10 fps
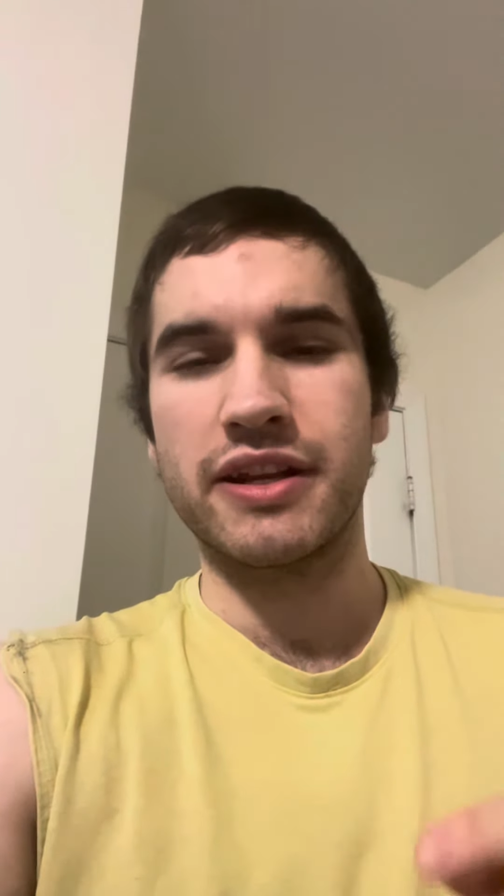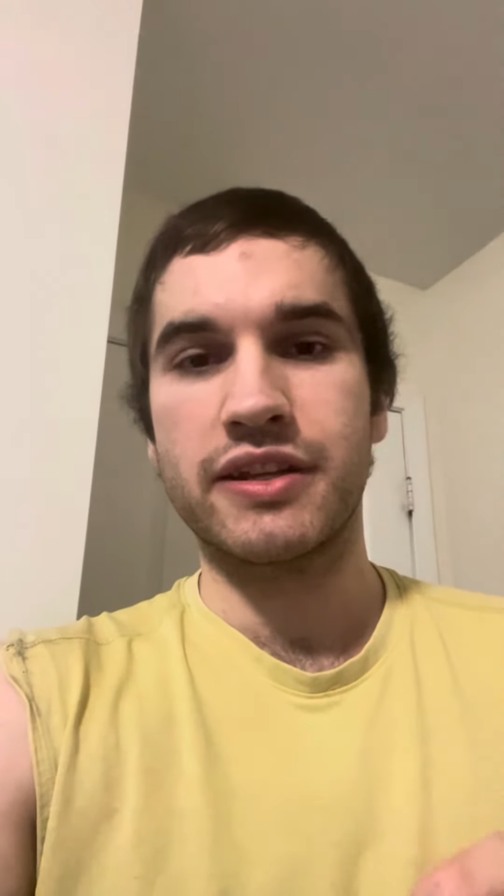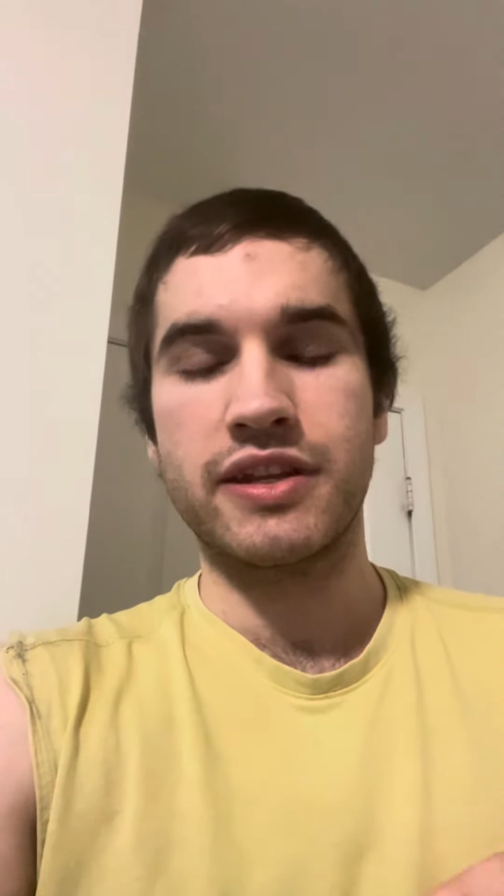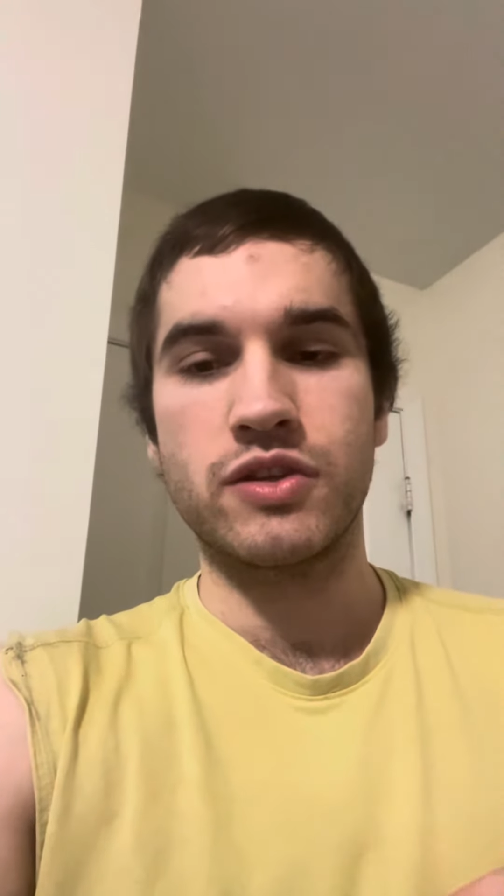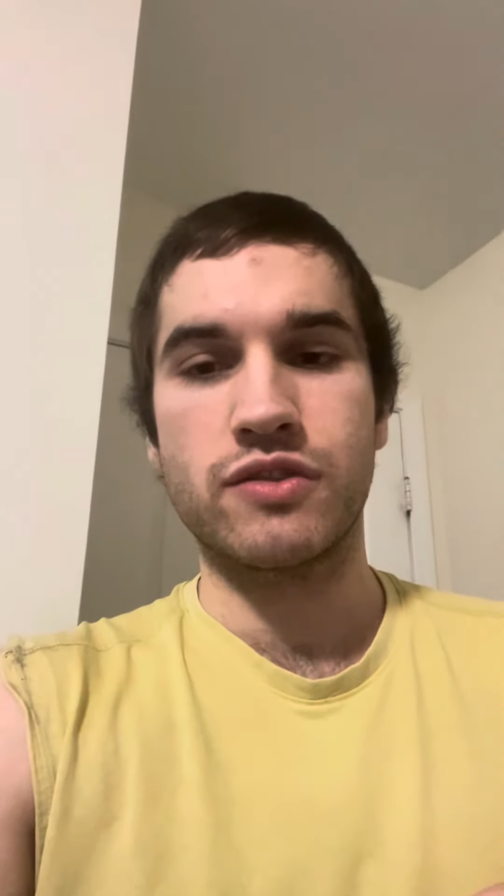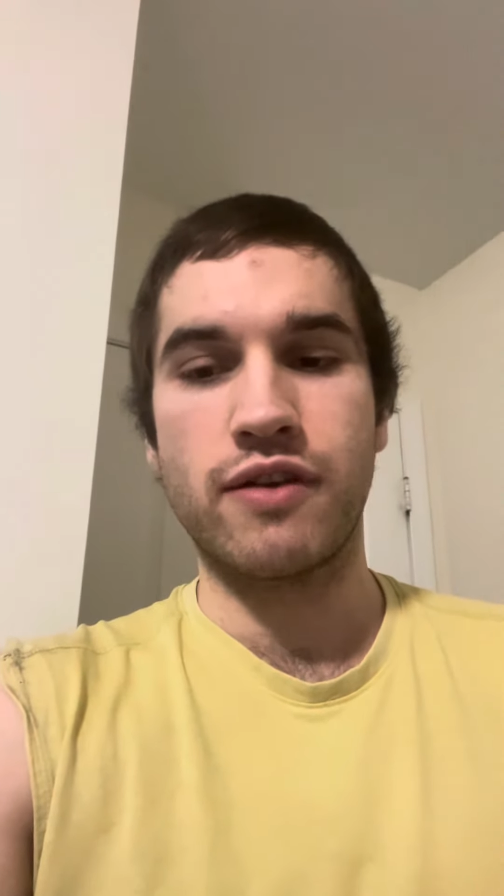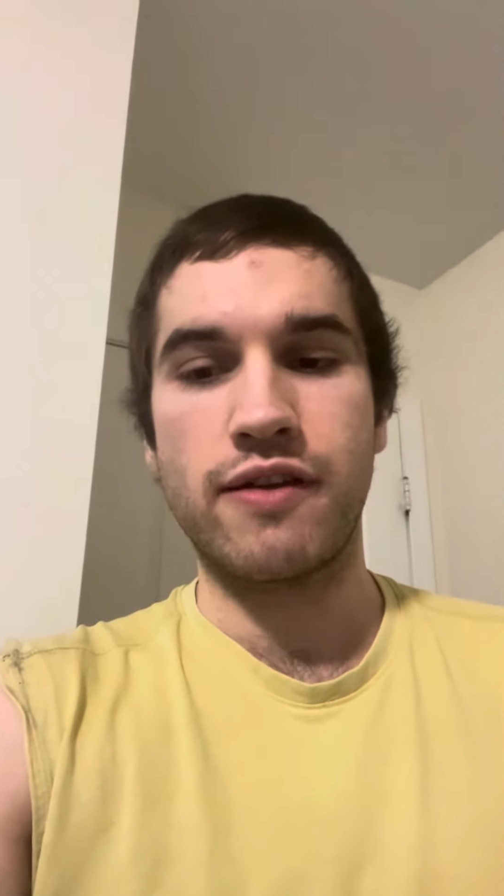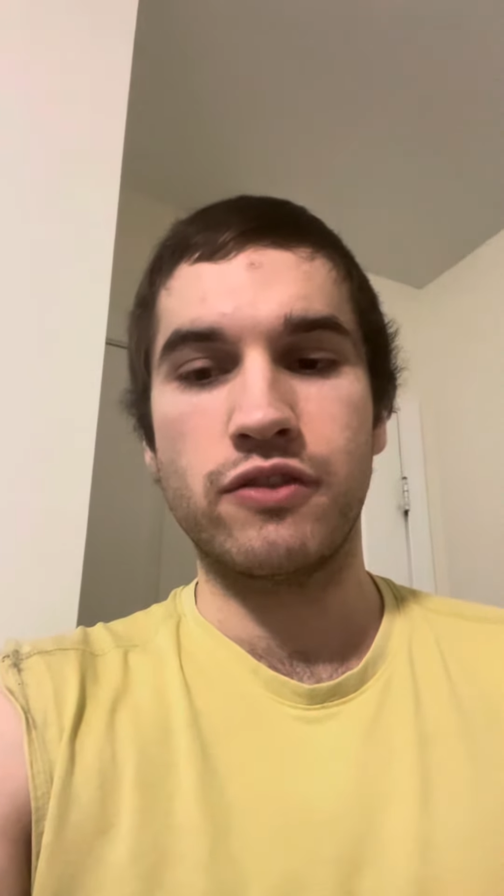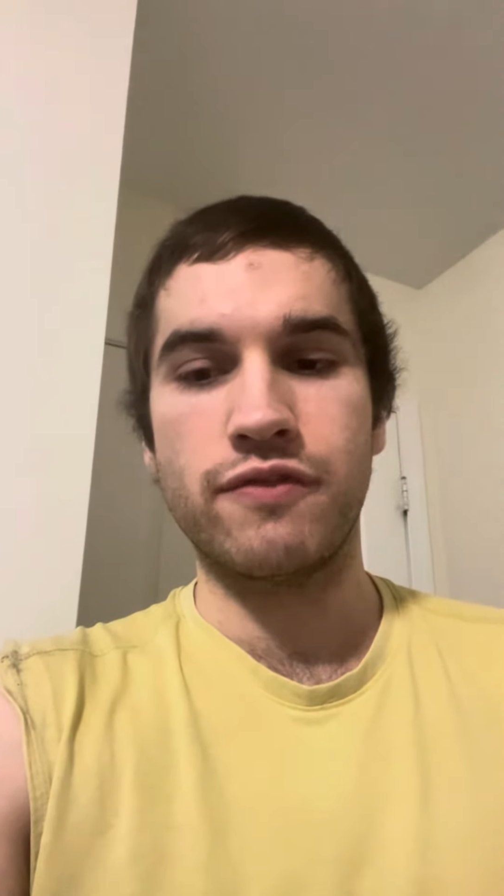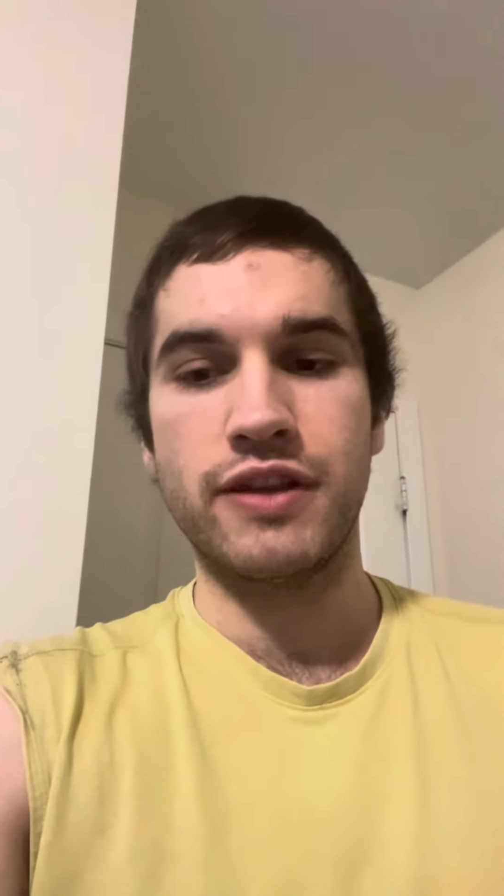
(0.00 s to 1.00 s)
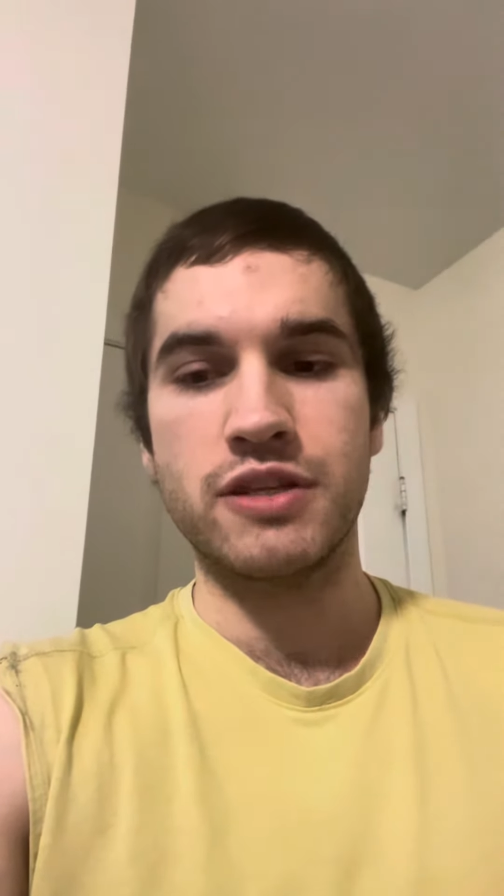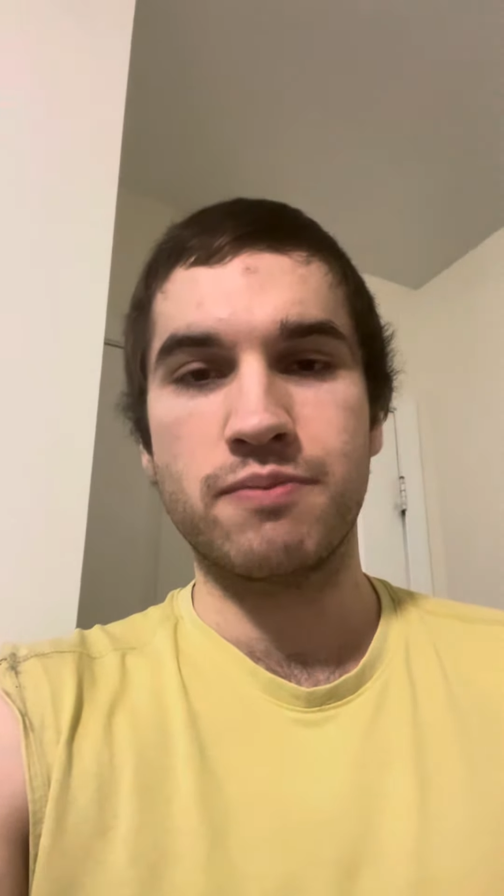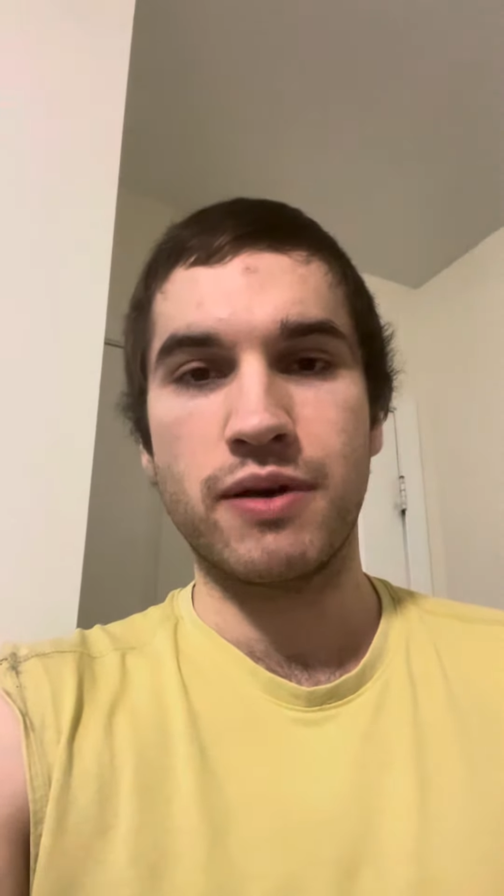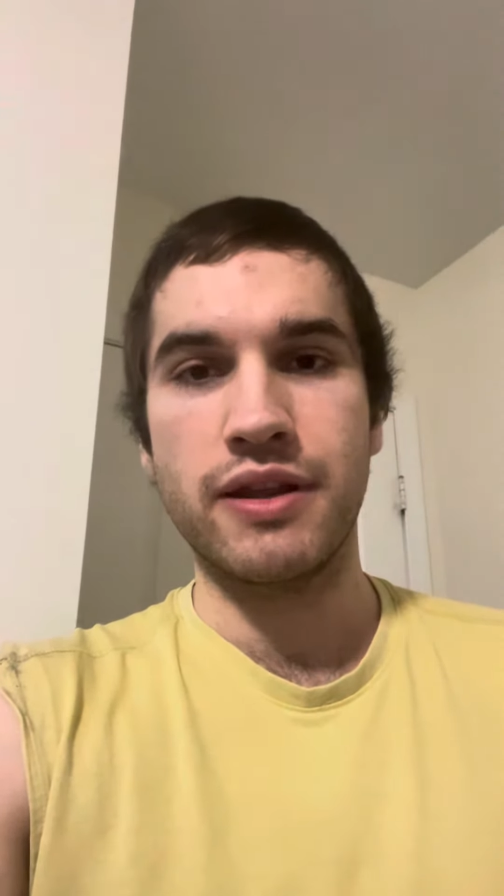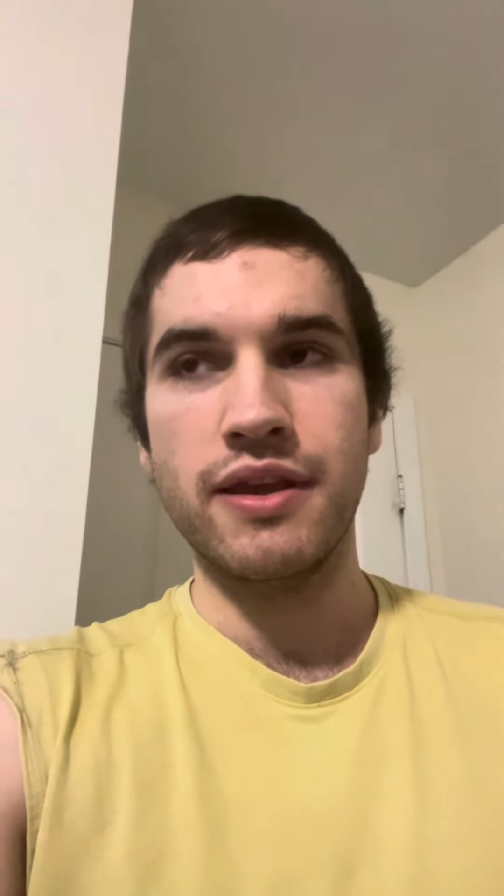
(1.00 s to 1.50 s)
to continue Survival of the Fittest,
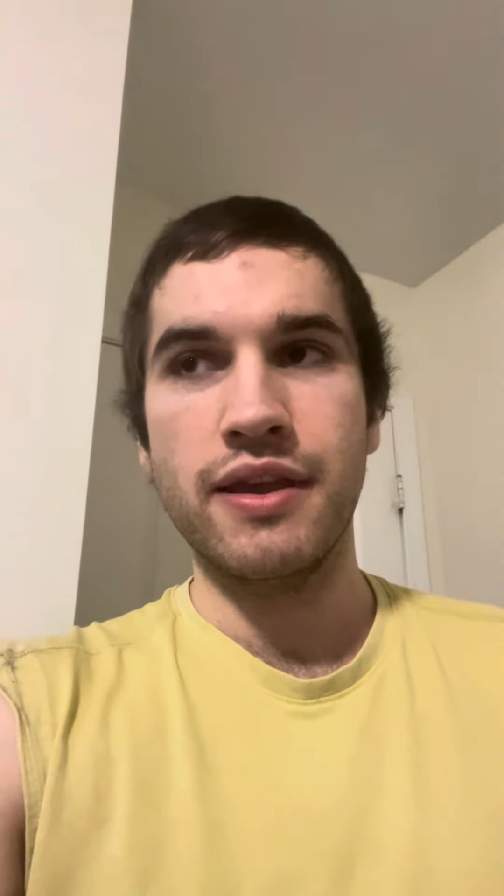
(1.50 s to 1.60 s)
but